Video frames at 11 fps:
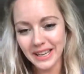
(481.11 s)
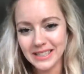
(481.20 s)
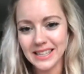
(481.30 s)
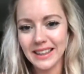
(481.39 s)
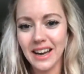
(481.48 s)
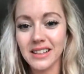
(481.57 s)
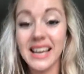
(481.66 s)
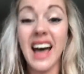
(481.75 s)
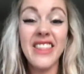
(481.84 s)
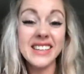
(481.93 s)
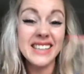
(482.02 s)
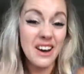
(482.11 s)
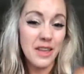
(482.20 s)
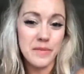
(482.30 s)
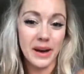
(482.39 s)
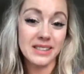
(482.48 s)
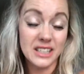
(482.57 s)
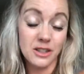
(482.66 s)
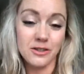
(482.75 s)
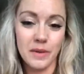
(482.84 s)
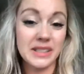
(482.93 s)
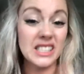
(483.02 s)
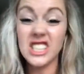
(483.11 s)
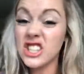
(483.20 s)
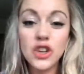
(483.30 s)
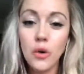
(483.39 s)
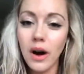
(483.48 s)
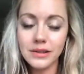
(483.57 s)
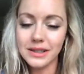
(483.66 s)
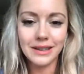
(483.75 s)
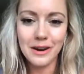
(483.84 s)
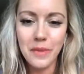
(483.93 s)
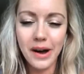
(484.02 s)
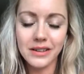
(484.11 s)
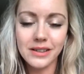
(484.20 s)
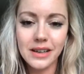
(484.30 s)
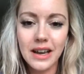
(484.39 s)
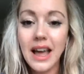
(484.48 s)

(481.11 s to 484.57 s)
can see the answer, and then tell that person in your direct messages that you answered it in a post,